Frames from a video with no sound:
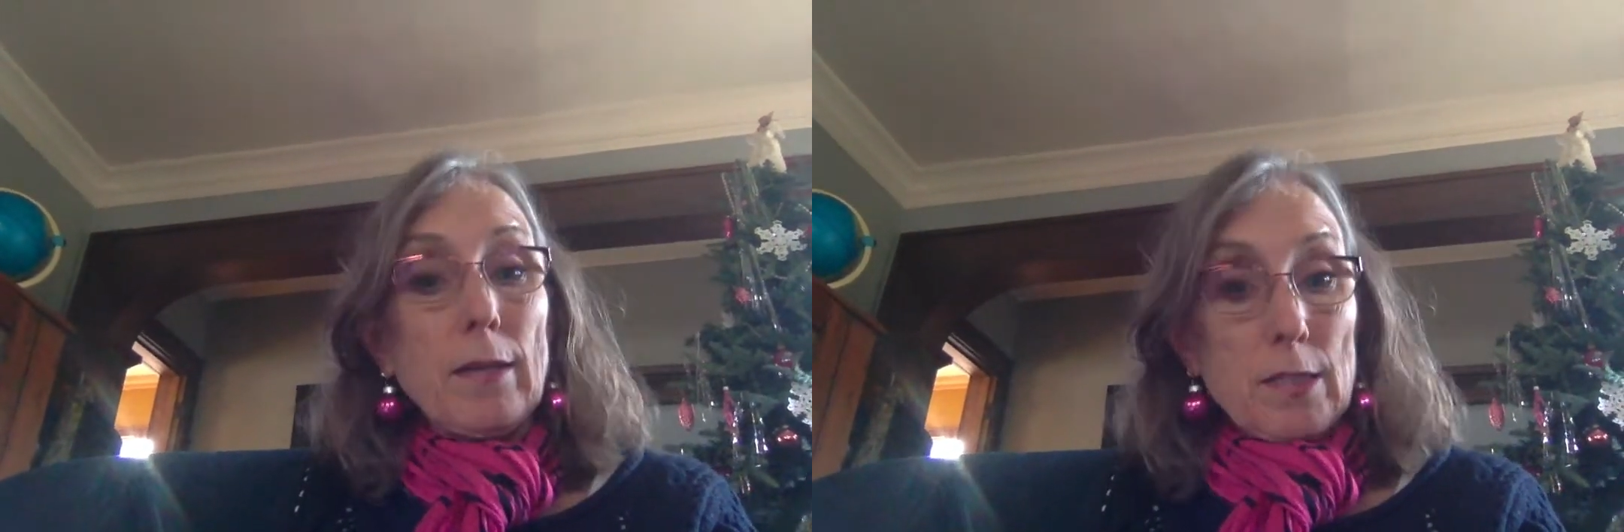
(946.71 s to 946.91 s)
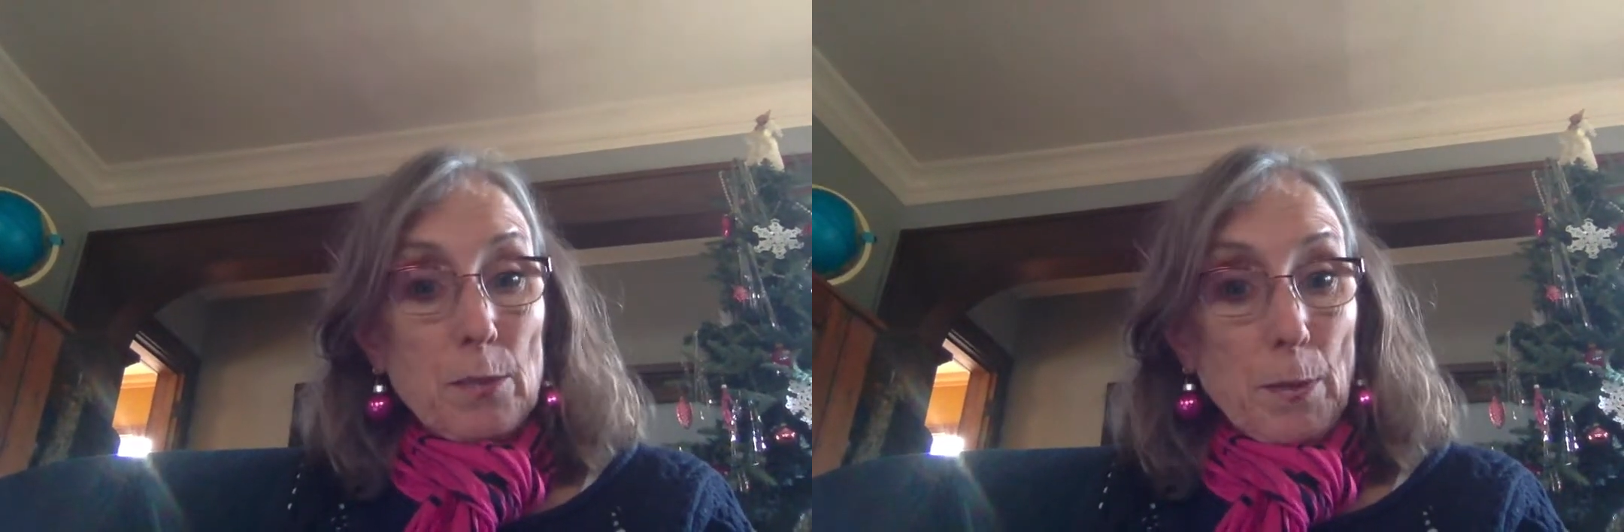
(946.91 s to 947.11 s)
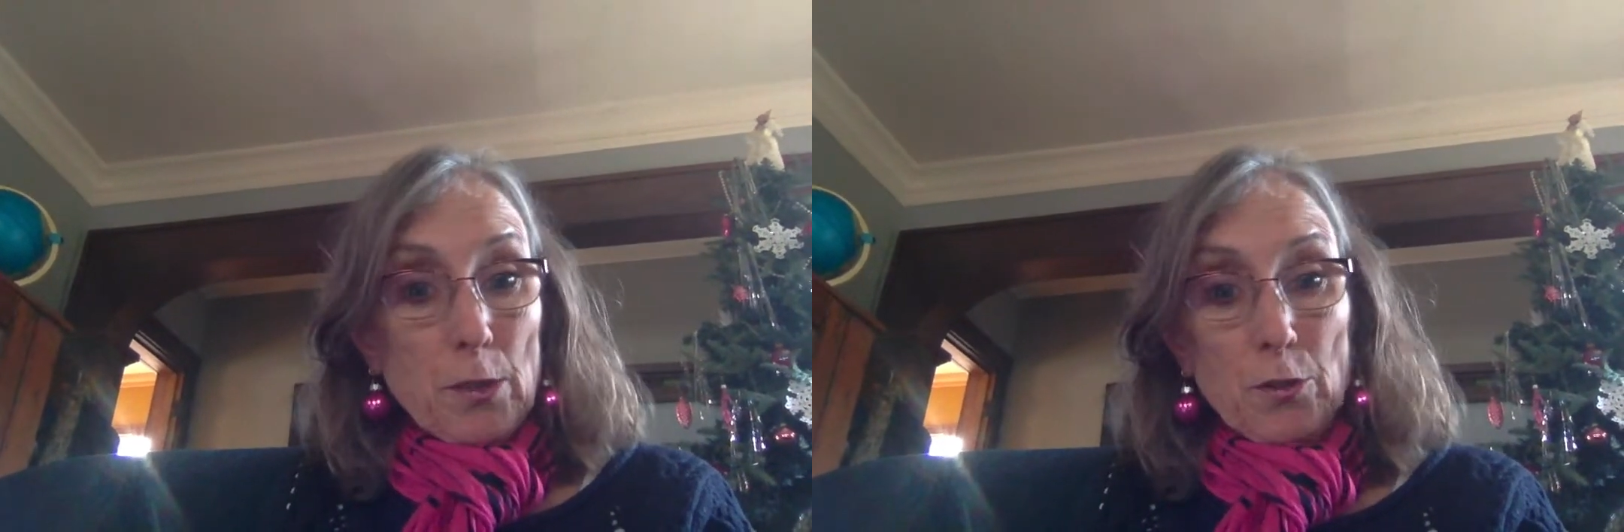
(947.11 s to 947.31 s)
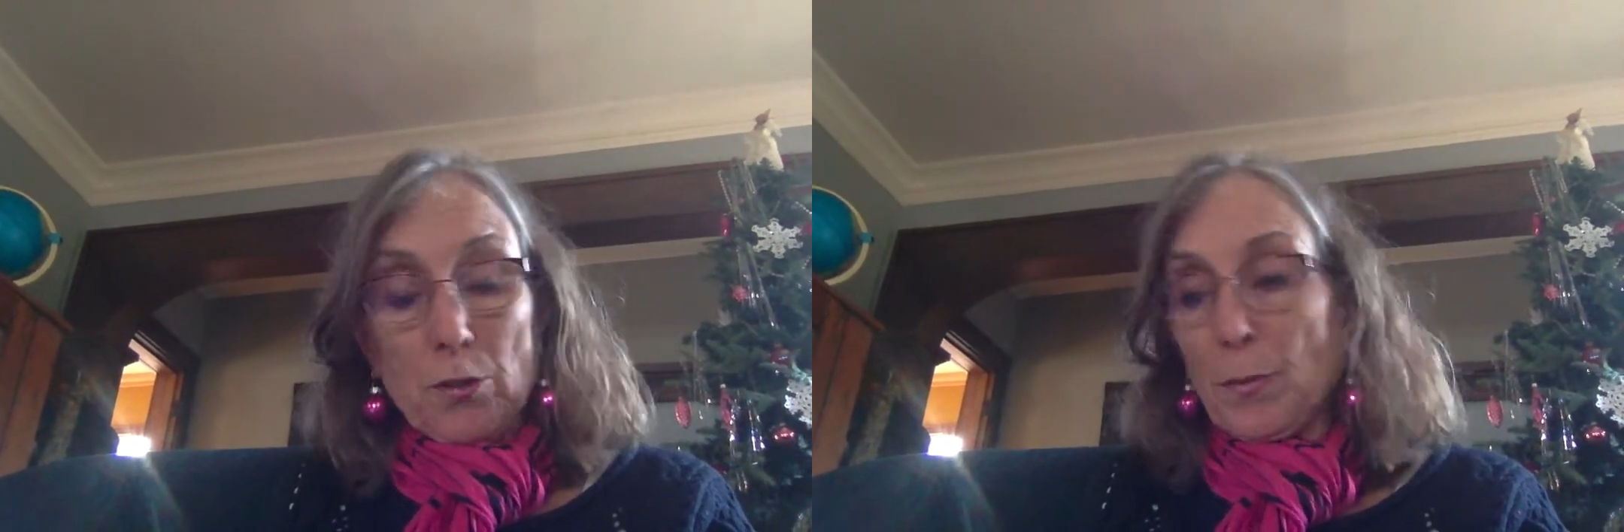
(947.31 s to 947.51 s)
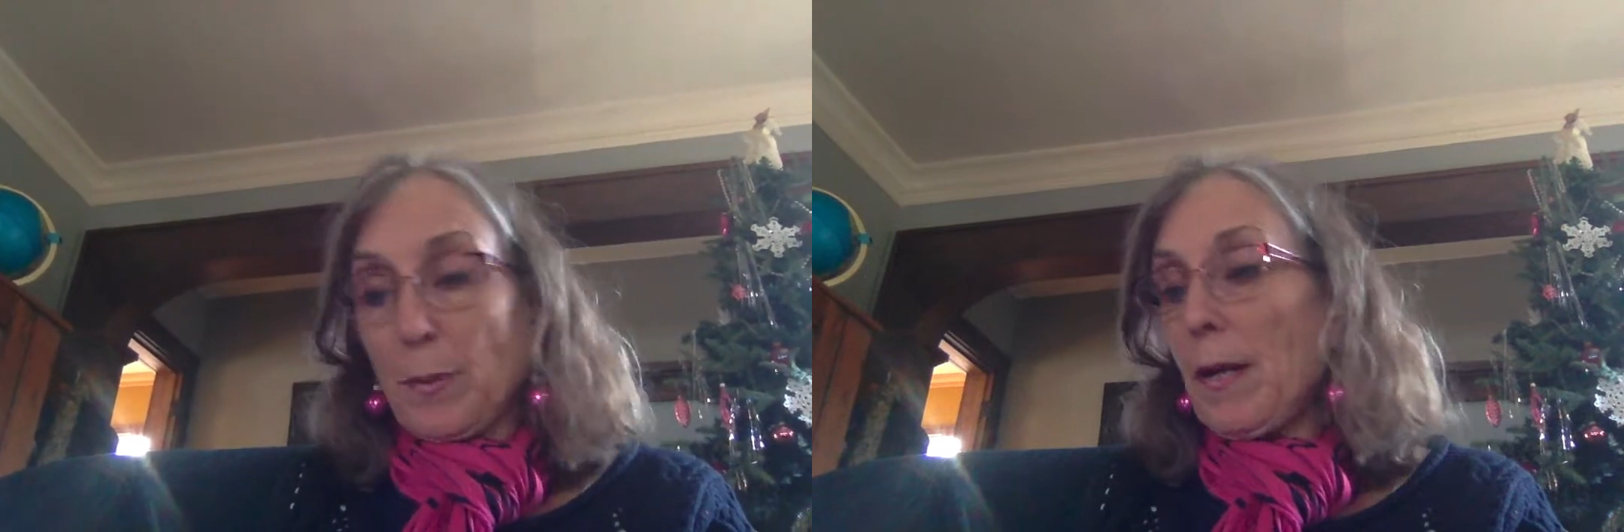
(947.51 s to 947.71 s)
a special
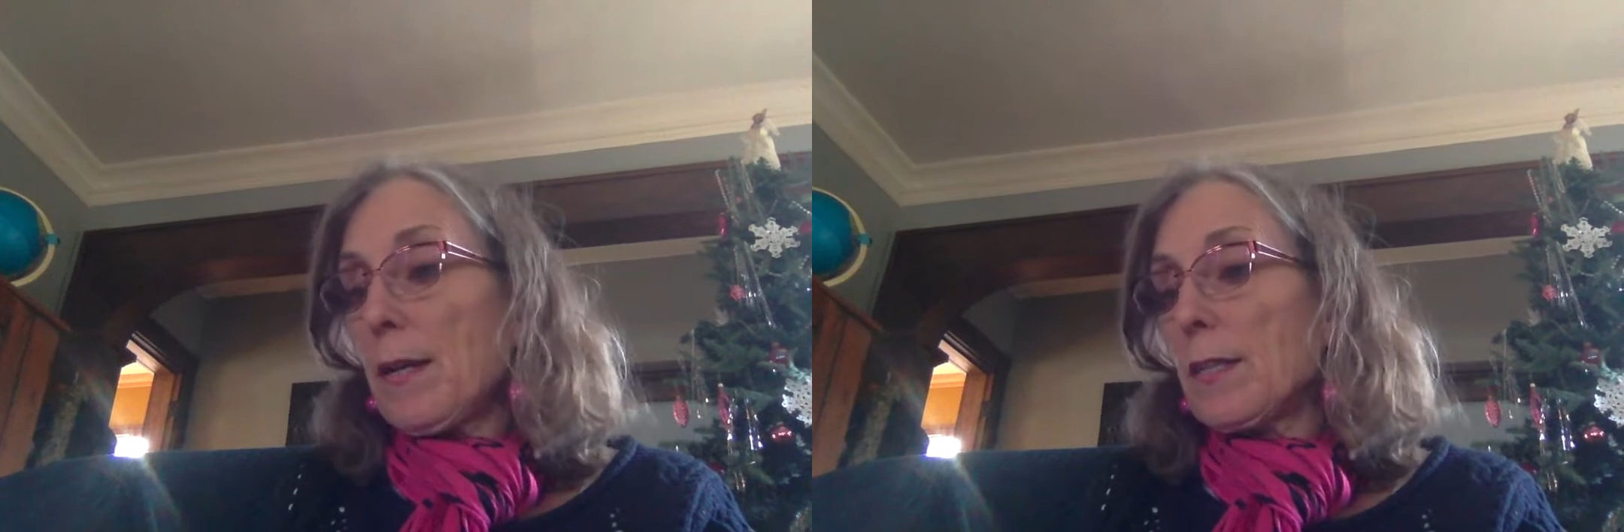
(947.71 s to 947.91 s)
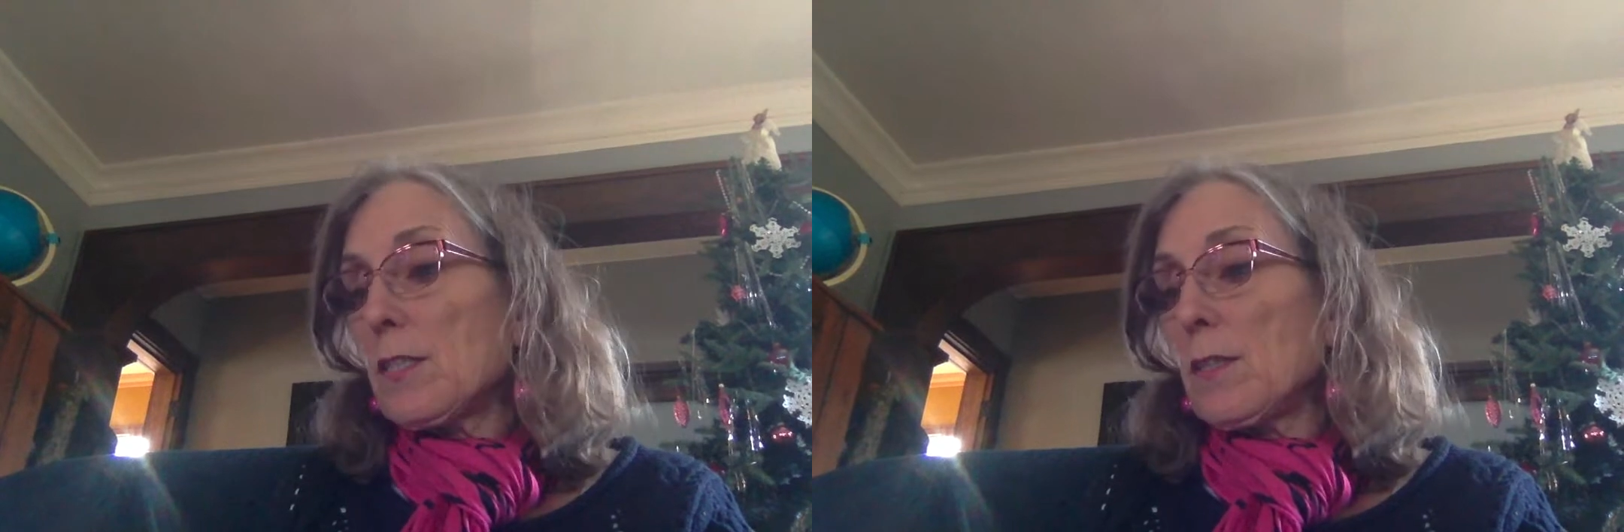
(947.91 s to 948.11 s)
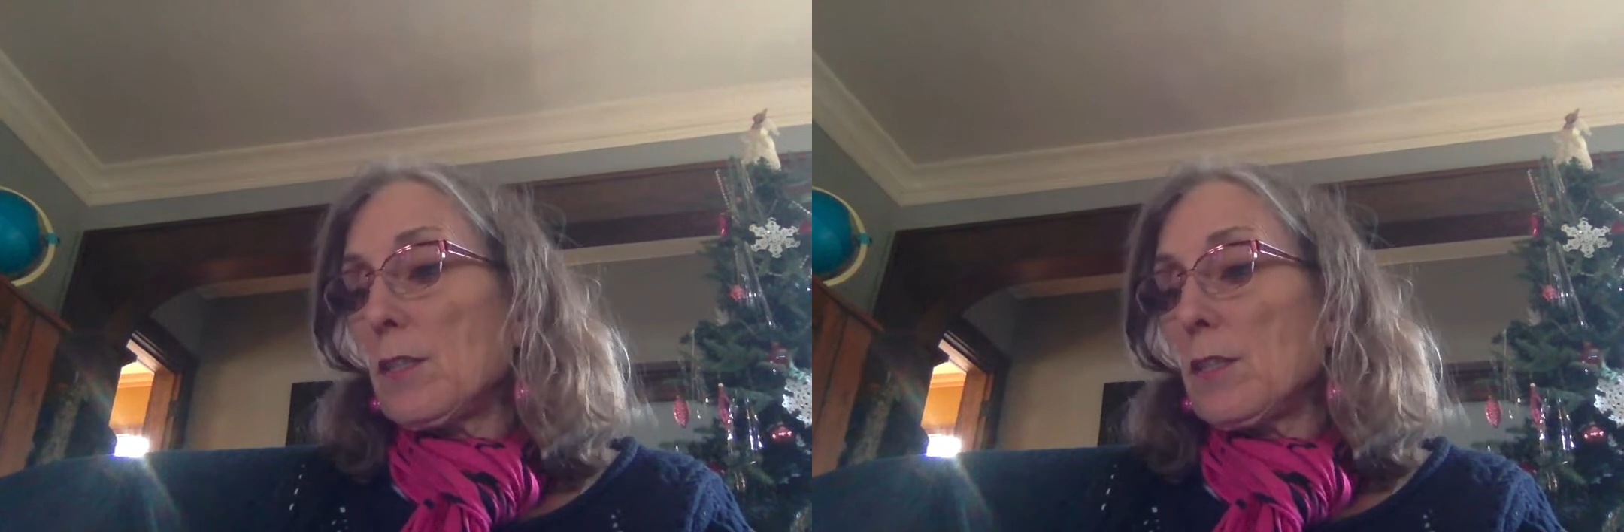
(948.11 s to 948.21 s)
surprise.